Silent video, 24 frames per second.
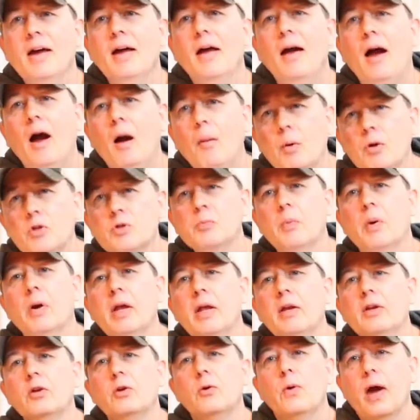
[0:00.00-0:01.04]
How much money
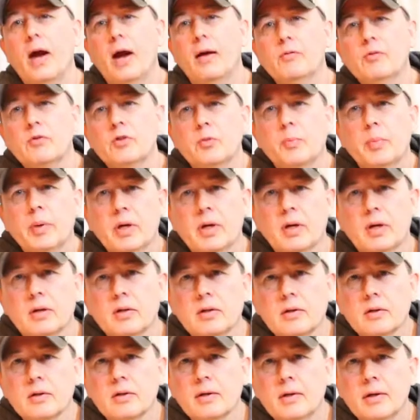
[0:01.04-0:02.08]
do you have to spend?